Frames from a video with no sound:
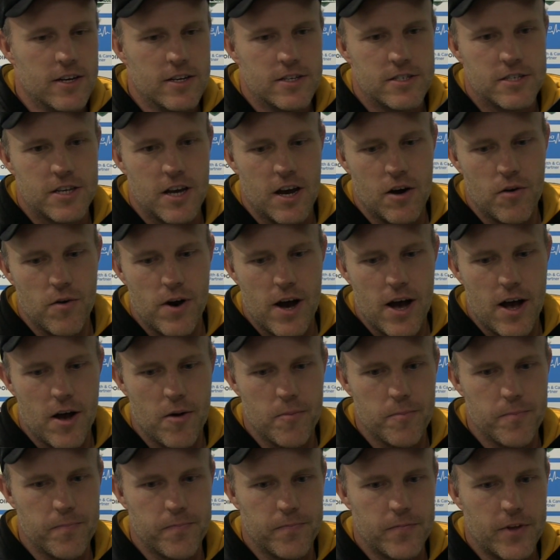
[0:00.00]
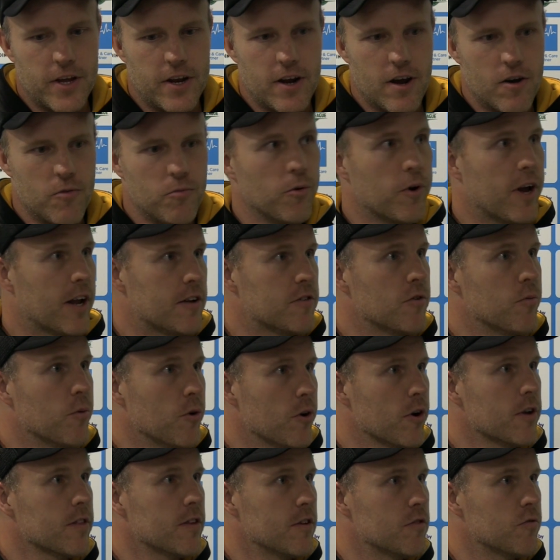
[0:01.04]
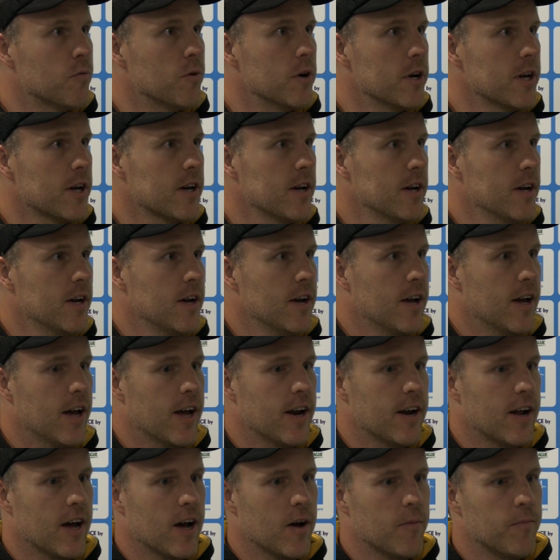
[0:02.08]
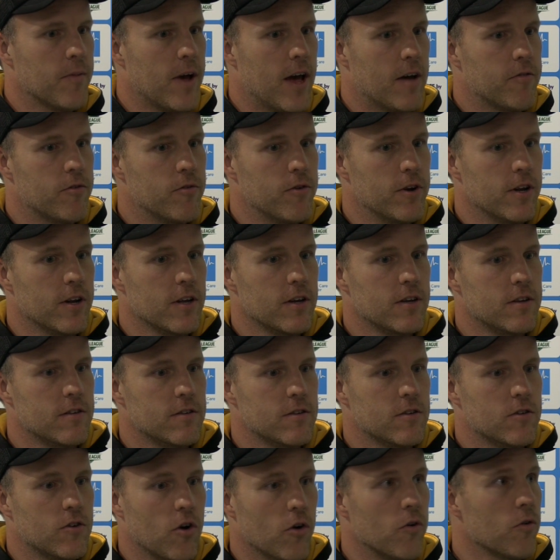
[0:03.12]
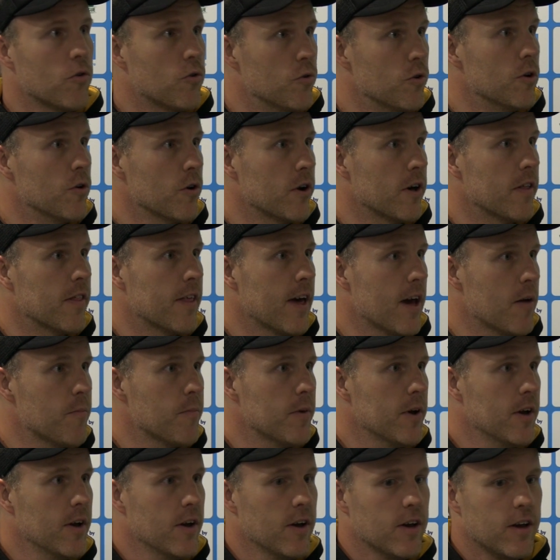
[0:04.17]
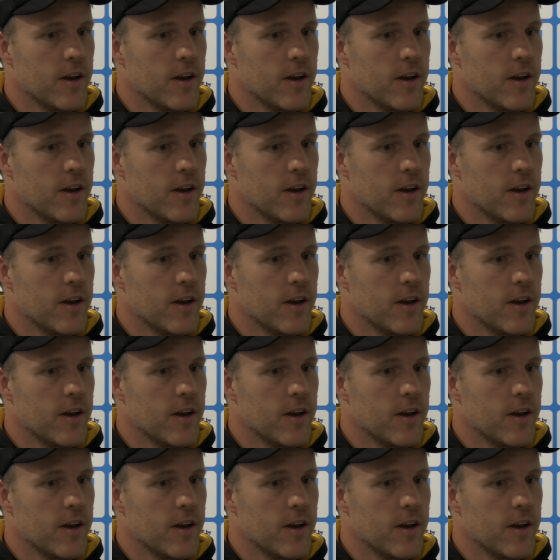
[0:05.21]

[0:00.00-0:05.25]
So, we'll get to work this week and have a really good look at them.